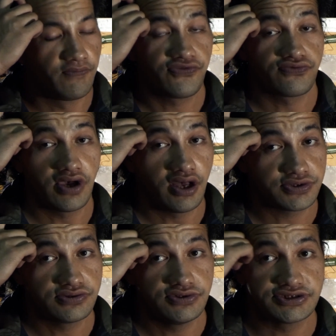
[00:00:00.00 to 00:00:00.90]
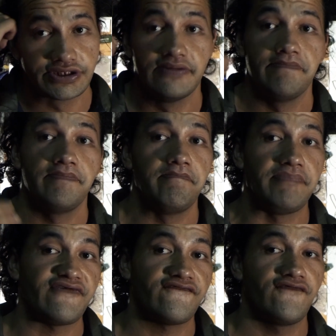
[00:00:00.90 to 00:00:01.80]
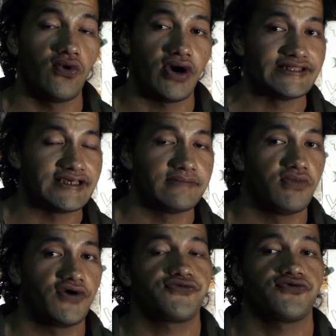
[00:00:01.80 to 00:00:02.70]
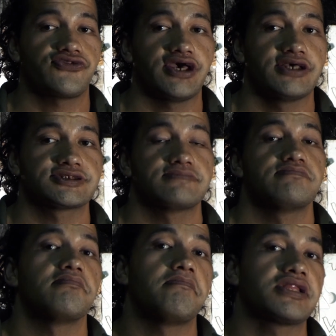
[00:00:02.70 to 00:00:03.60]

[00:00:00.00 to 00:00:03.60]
throughout New Zealand before I done my 3,000